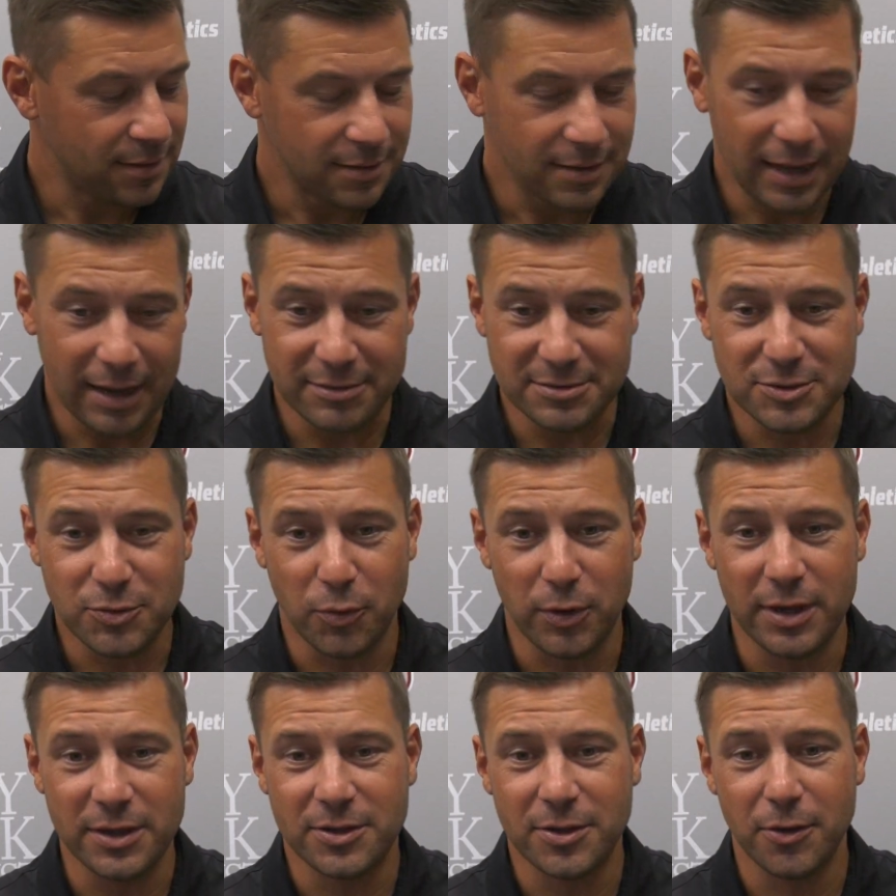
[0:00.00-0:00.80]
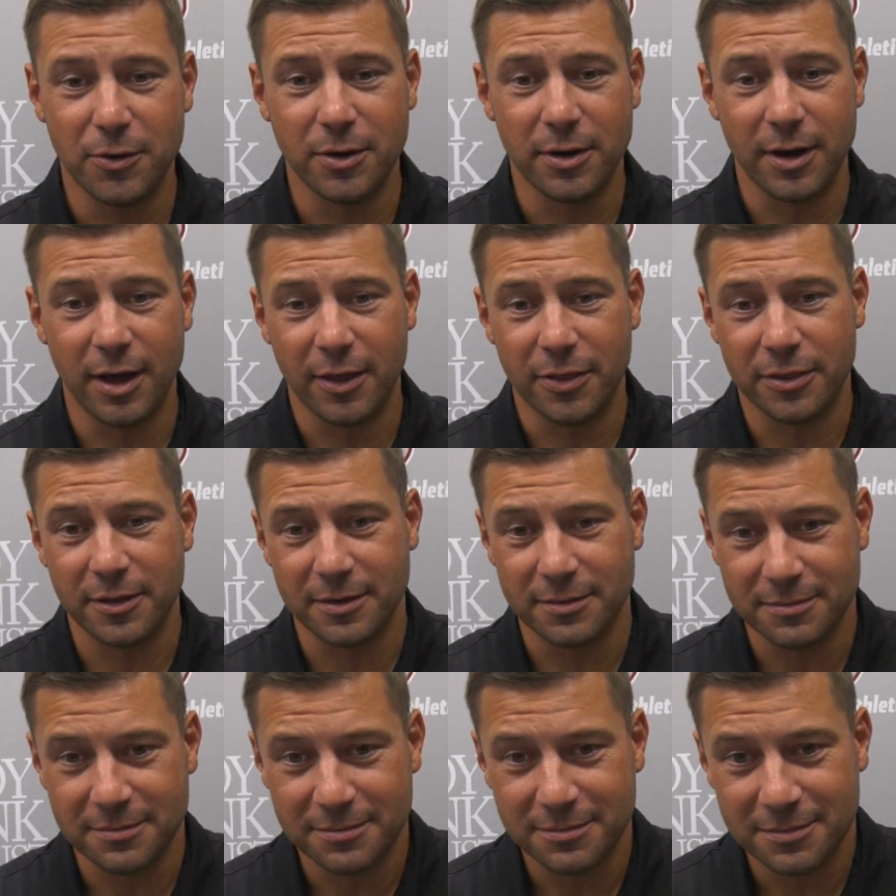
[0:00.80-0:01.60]
Yeah, it was
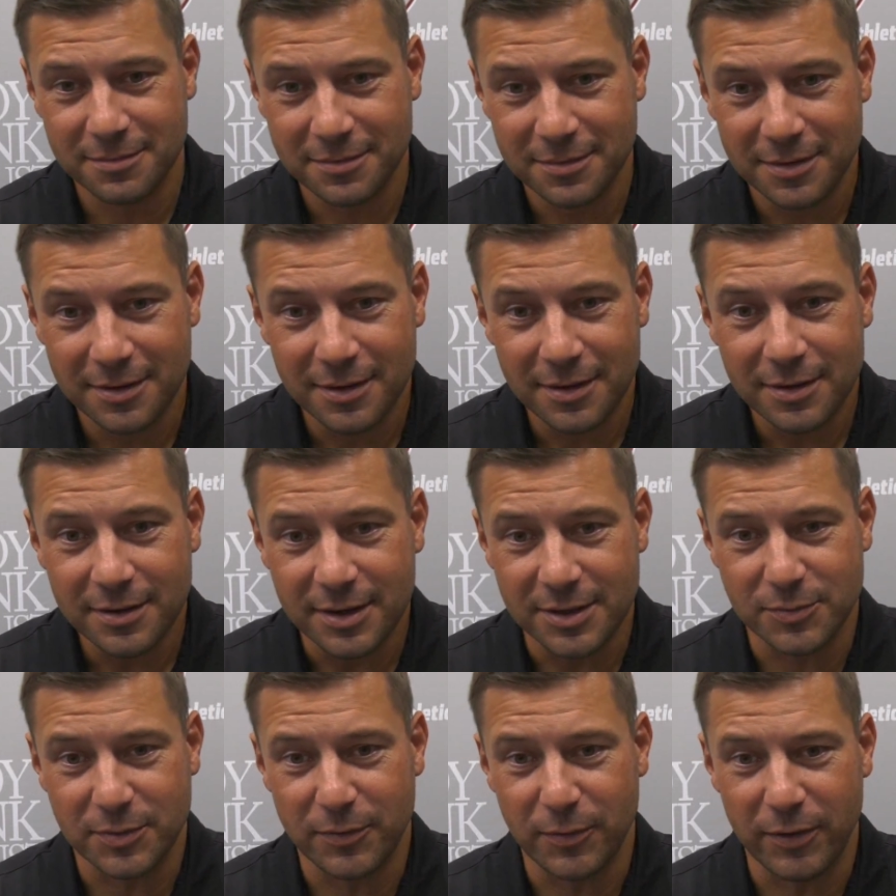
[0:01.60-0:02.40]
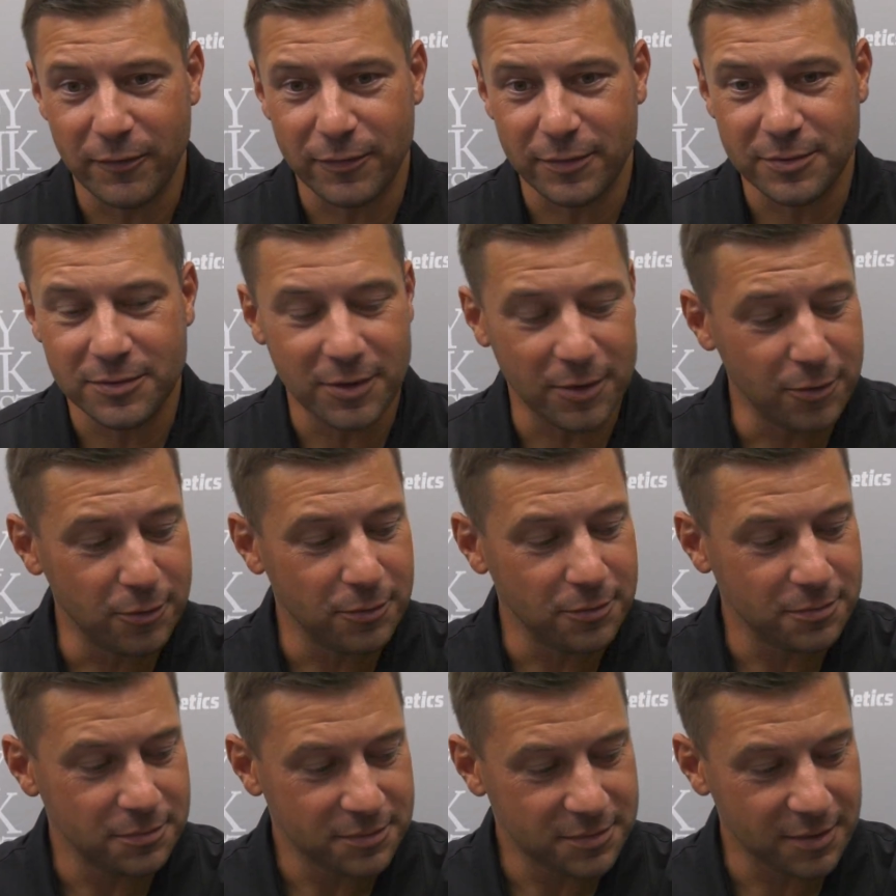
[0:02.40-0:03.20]
22-0 because we went for
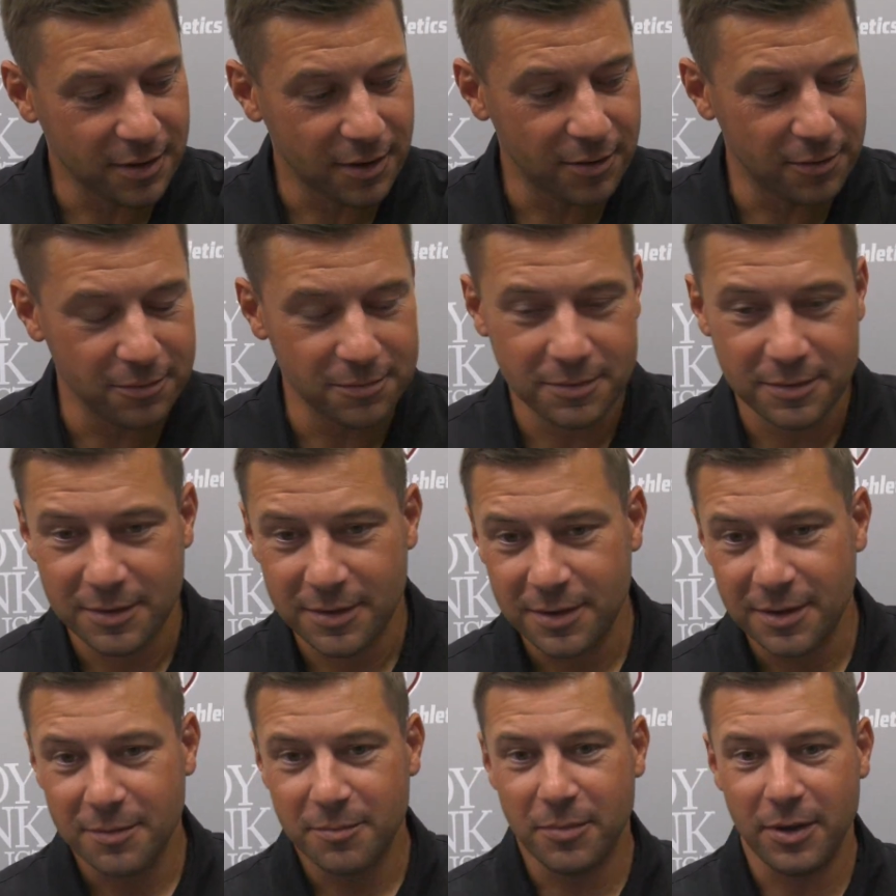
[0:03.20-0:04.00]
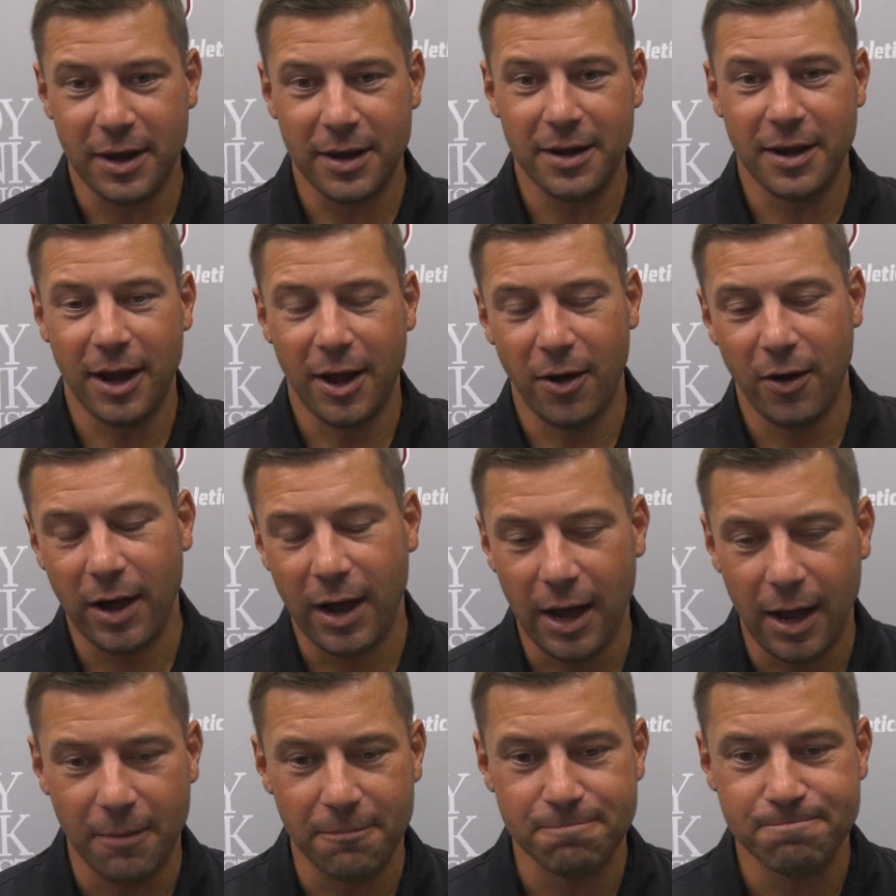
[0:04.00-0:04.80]
two. So, but
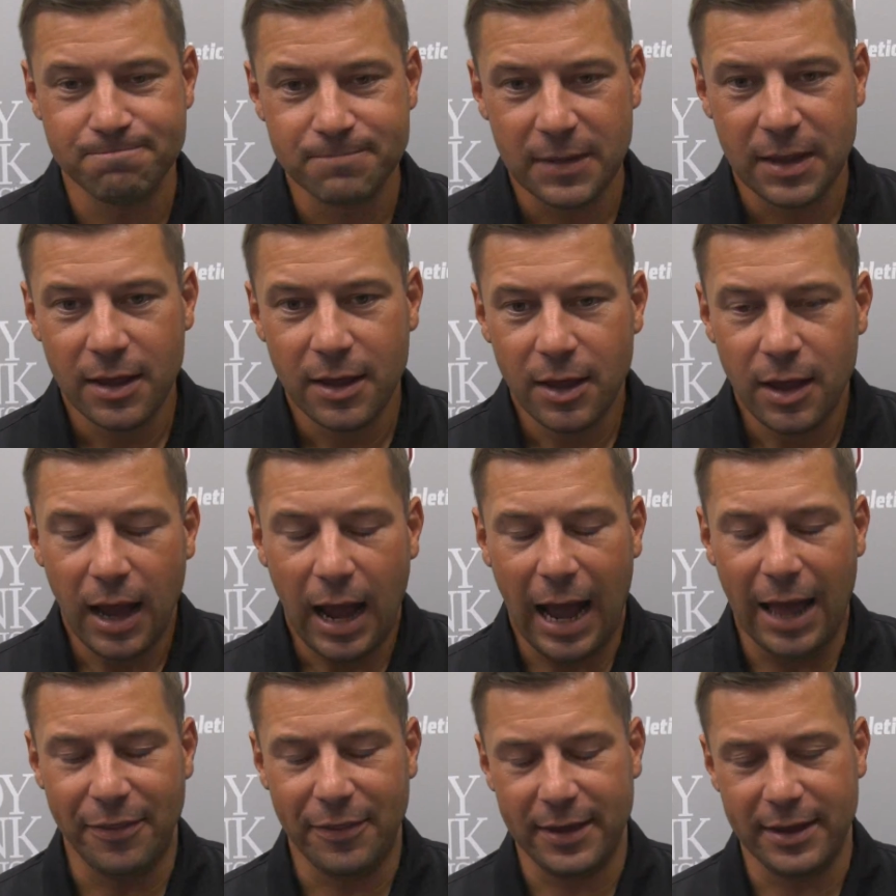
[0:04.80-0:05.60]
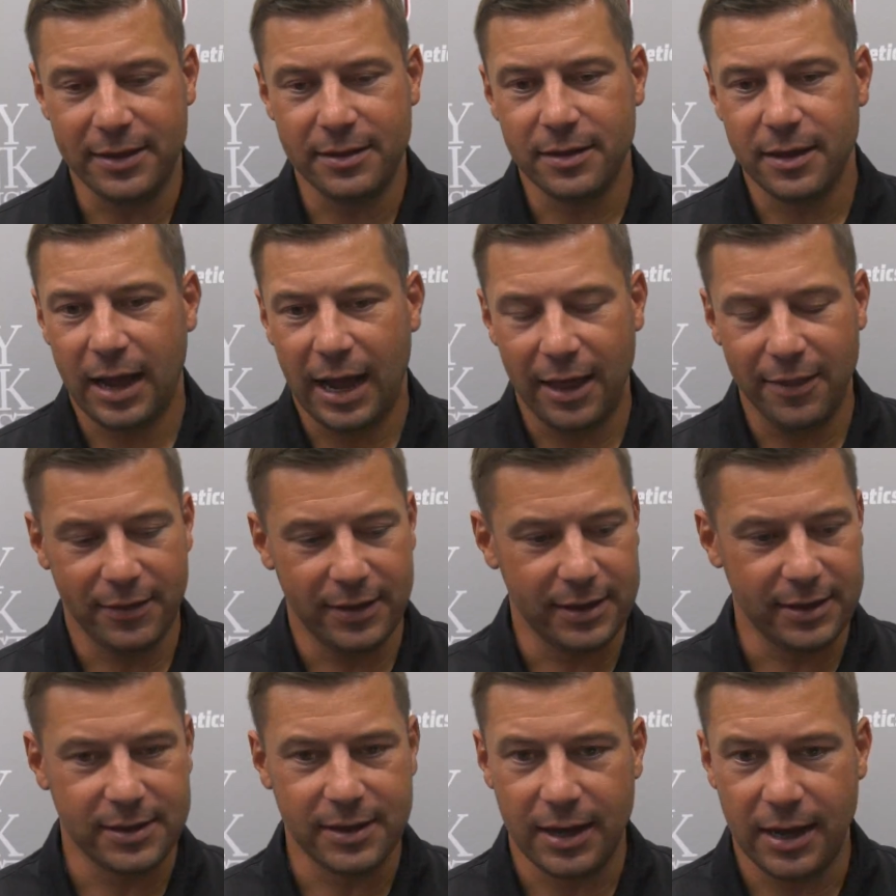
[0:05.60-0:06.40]
no, I think
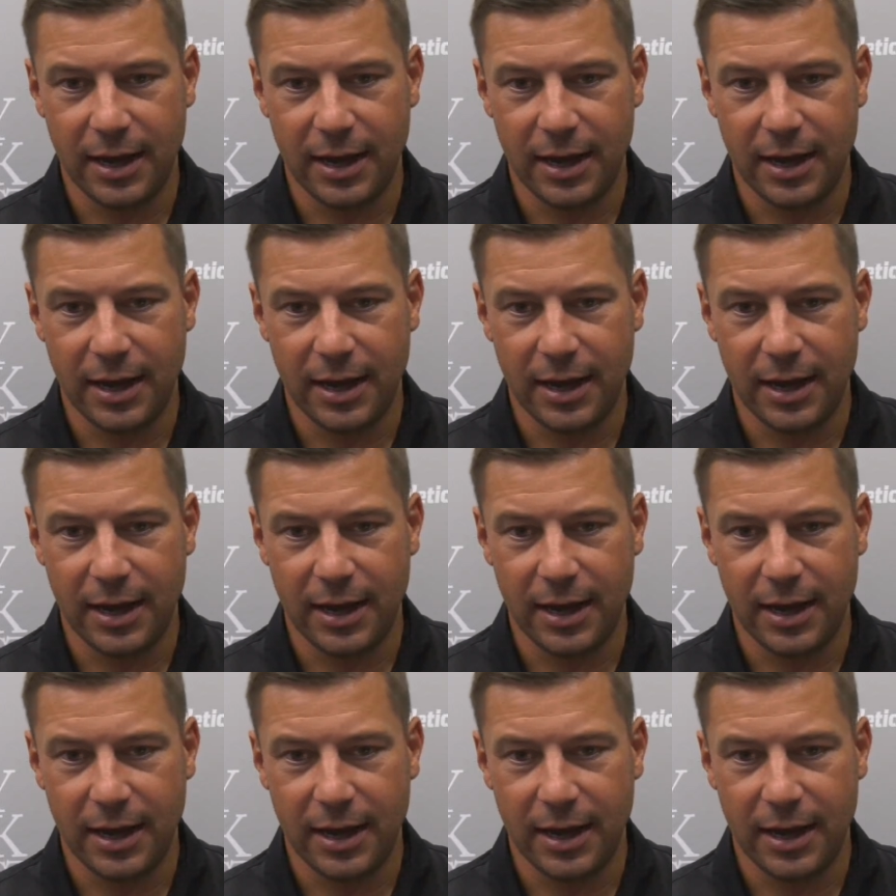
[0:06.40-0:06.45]
Adam